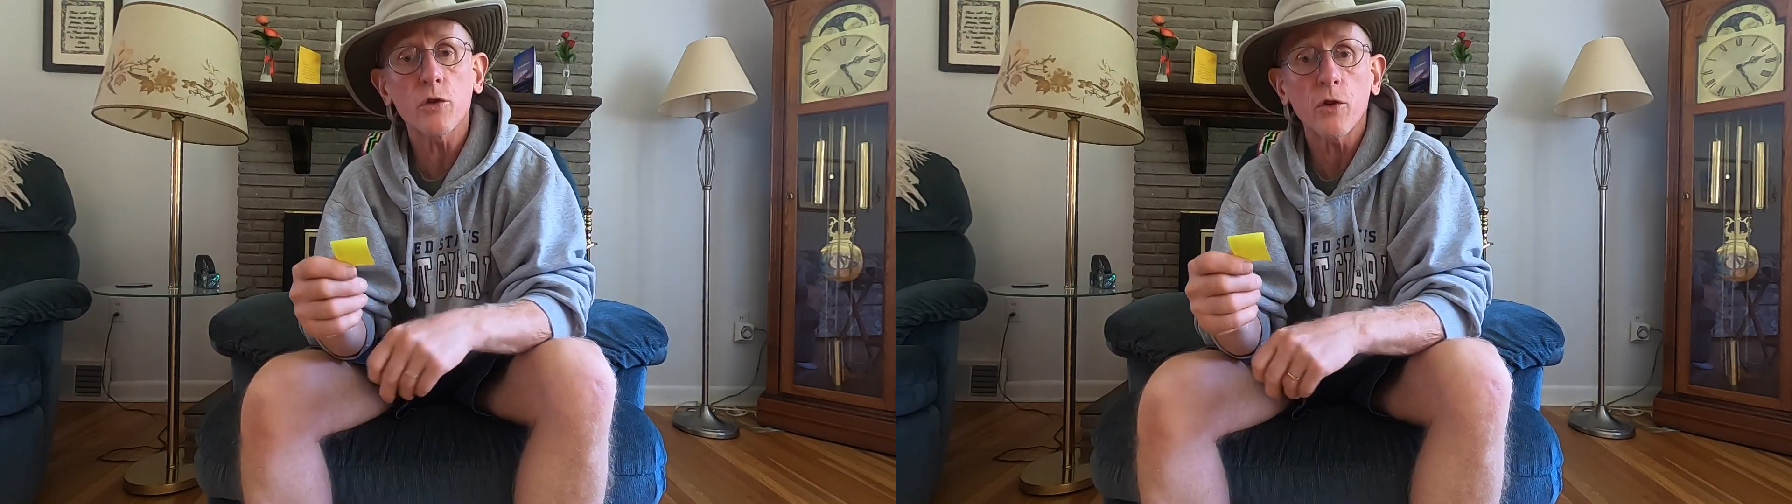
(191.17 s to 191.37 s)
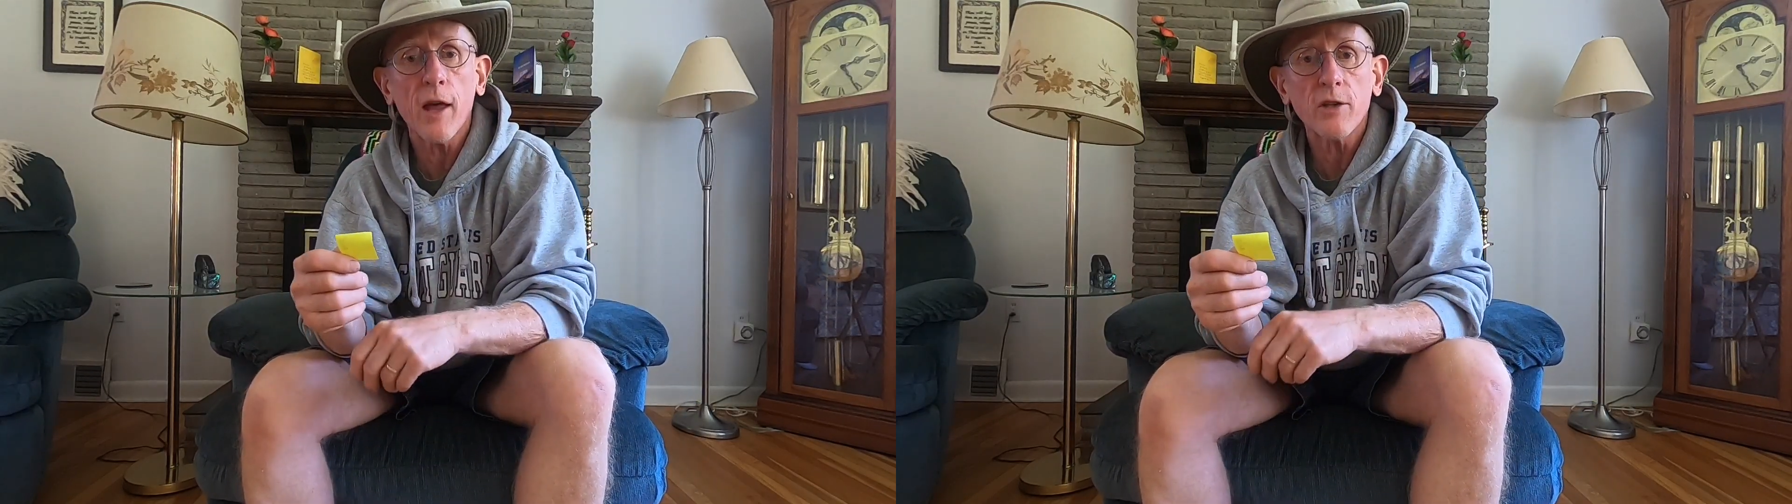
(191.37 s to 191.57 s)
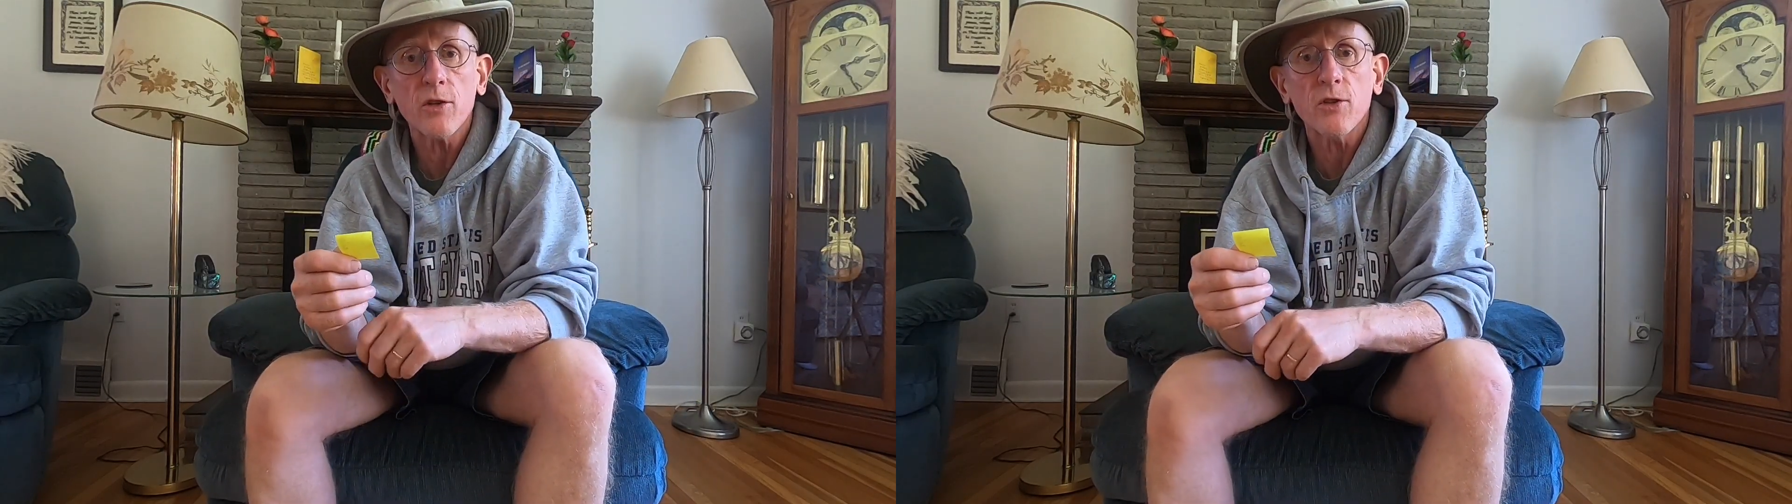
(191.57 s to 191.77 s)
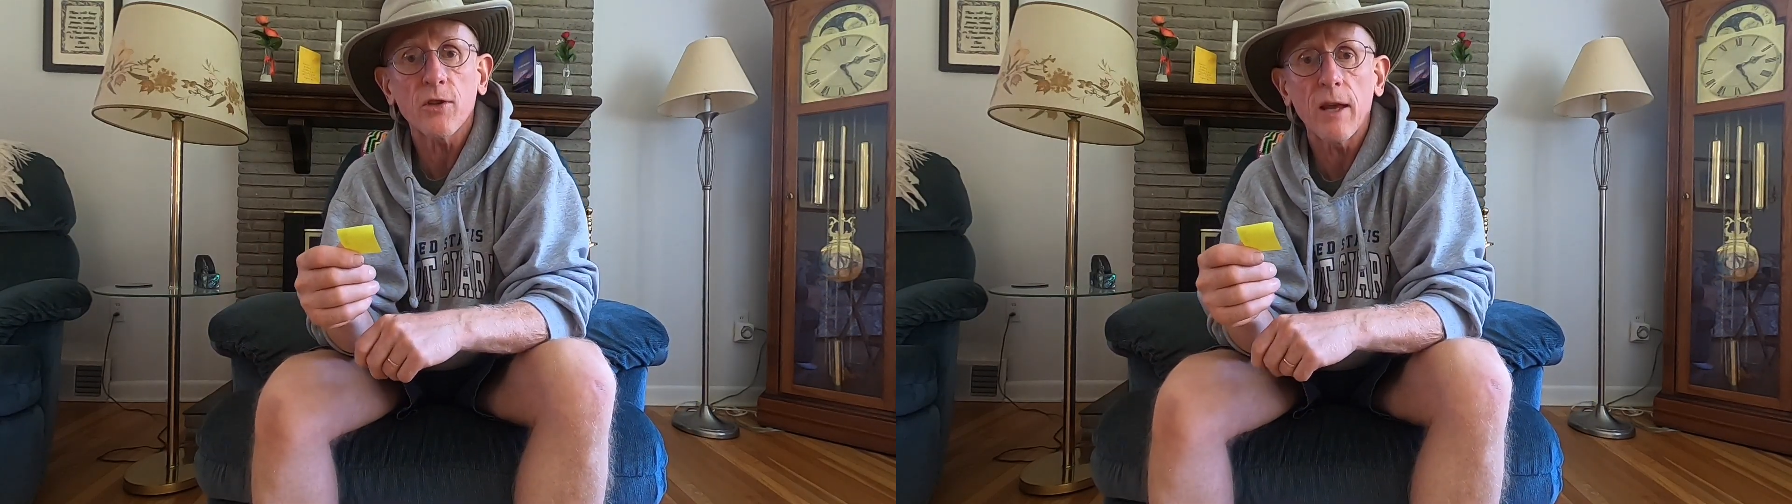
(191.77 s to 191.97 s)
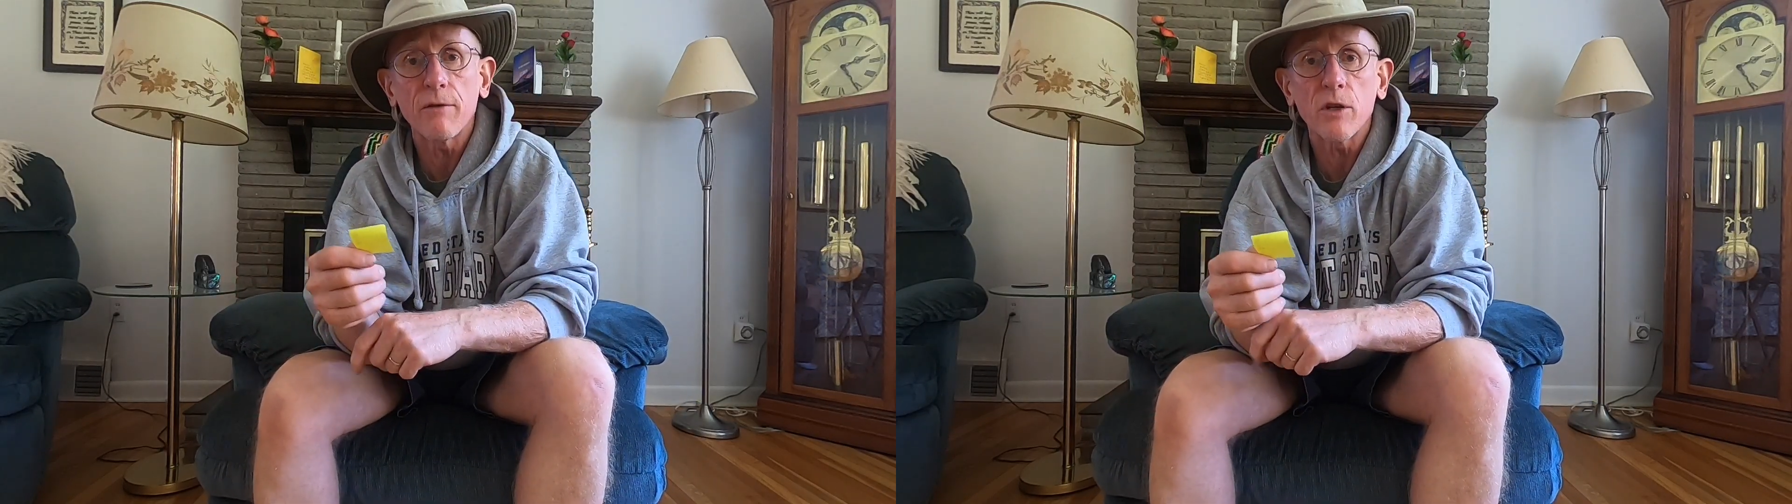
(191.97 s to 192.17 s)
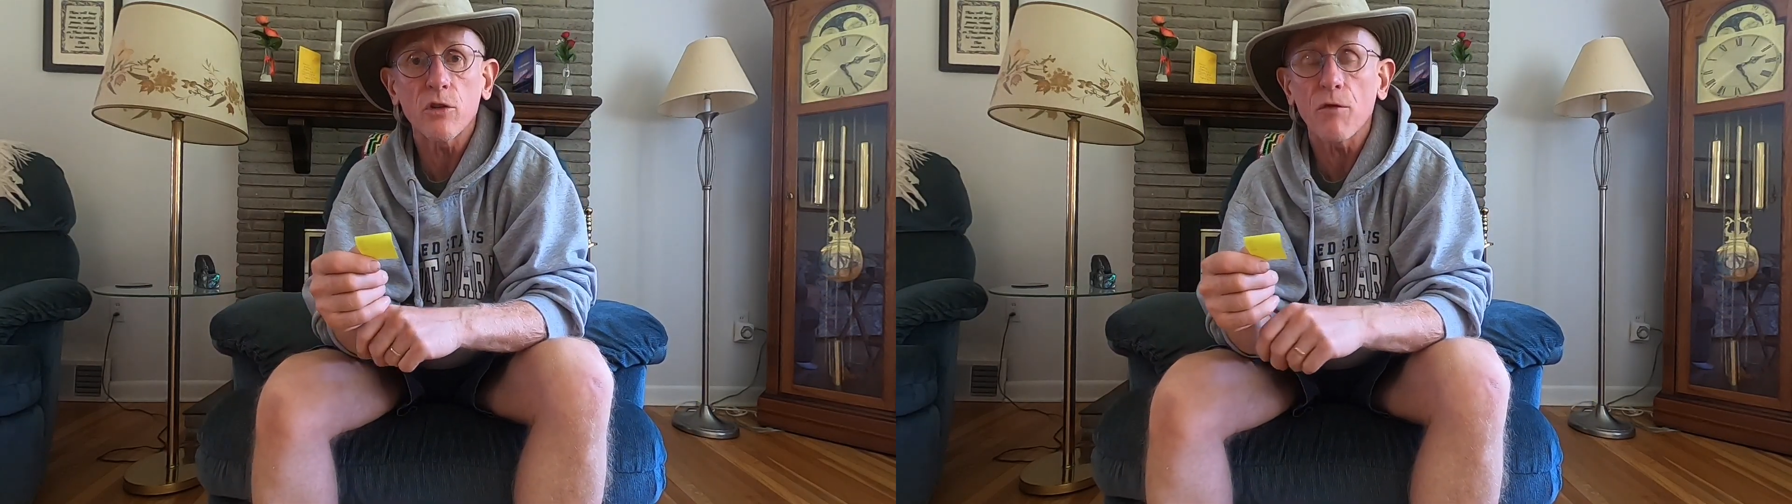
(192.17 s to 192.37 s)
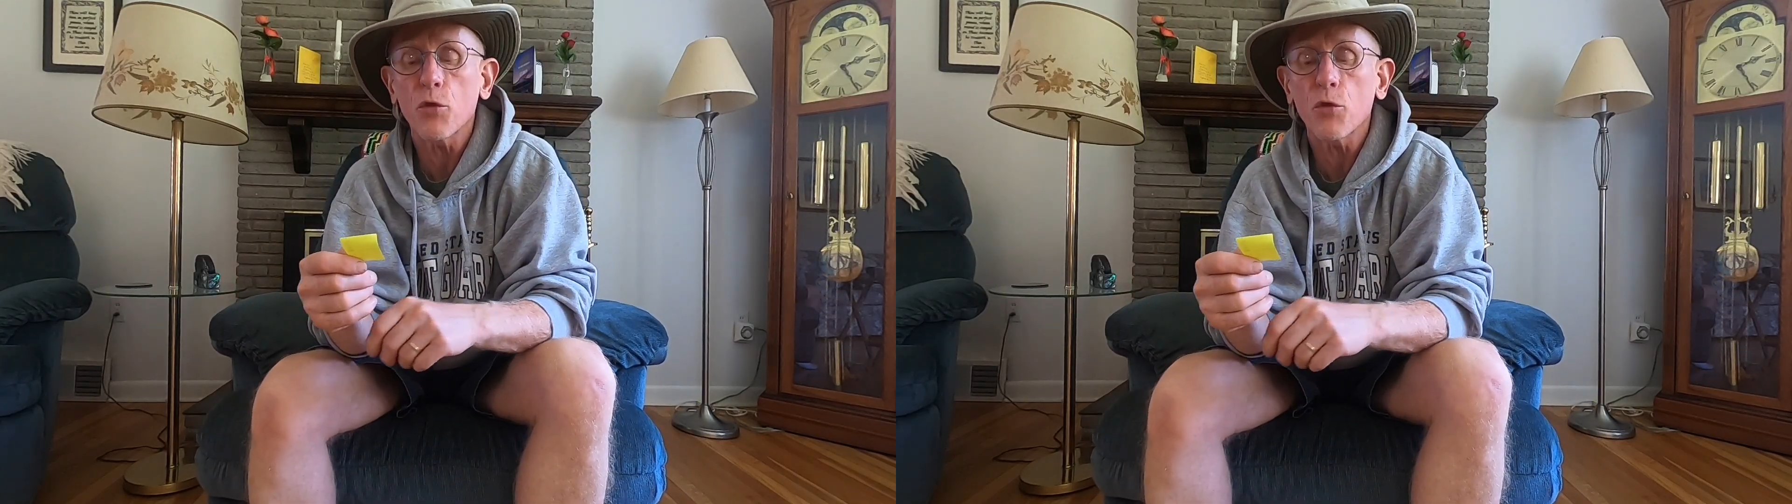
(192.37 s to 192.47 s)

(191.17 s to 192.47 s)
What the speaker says: So that's a savings of